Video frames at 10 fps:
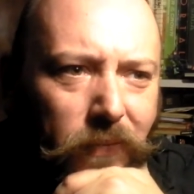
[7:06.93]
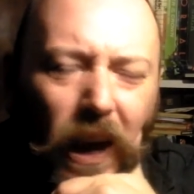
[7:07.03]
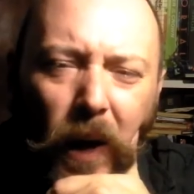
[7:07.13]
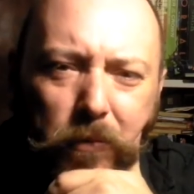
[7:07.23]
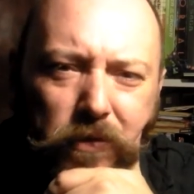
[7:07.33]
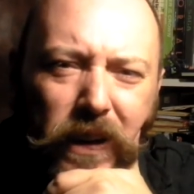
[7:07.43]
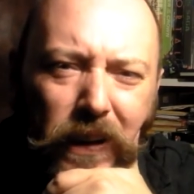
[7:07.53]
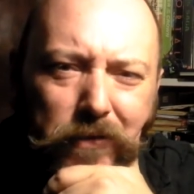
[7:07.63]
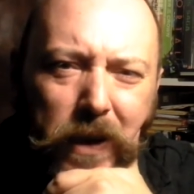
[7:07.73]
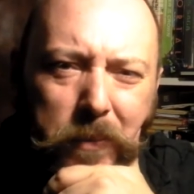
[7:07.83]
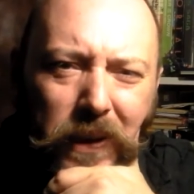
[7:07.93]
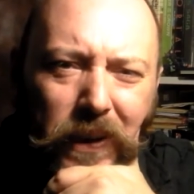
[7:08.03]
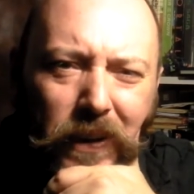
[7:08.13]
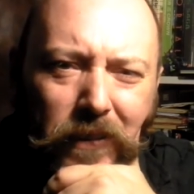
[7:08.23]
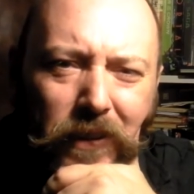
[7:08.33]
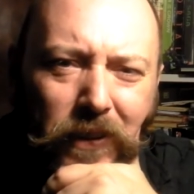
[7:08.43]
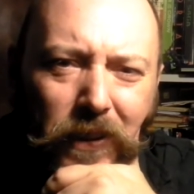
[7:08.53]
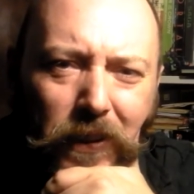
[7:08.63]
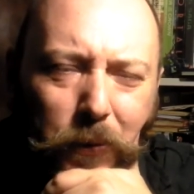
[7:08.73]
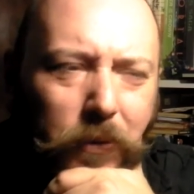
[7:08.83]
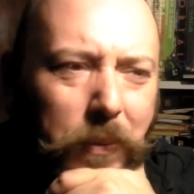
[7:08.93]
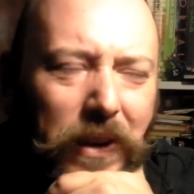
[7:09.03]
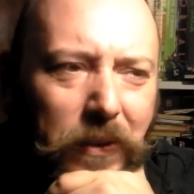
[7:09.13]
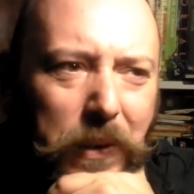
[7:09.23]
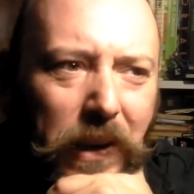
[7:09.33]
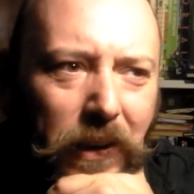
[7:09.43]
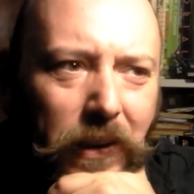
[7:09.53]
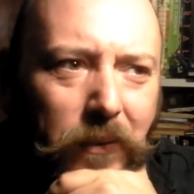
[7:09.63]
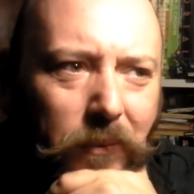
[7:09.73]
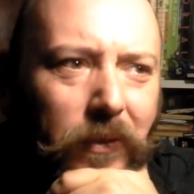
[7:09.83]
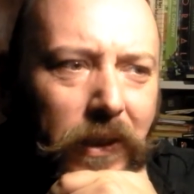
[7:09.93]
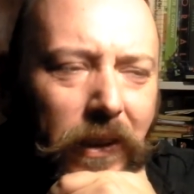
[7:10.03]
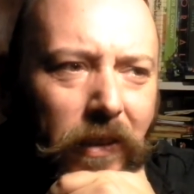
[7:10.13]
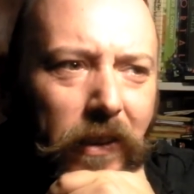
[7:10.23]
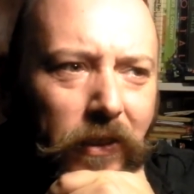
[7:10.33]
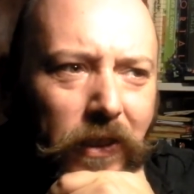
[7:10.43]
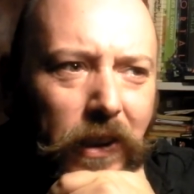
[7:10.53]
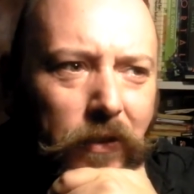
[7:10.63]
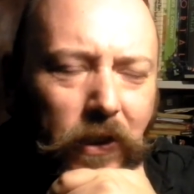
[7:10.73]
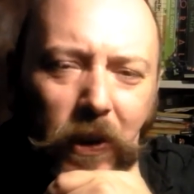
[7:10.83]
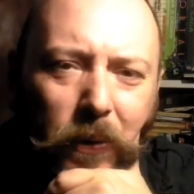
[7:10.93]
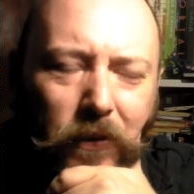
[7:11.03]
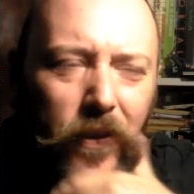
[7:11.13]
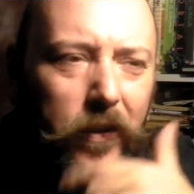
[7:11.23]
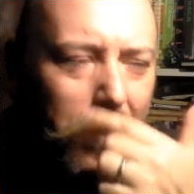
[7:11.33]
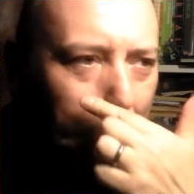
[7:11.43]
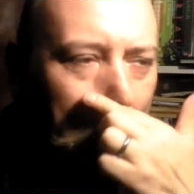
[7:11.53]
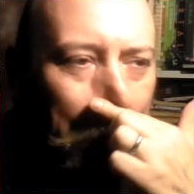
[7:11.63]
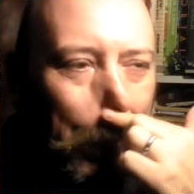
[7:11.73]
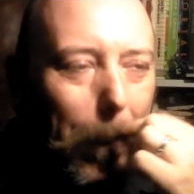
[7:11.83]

I'm really rambling here, aren't I? This was meant to be a thanks, Dave. I know what it feels like.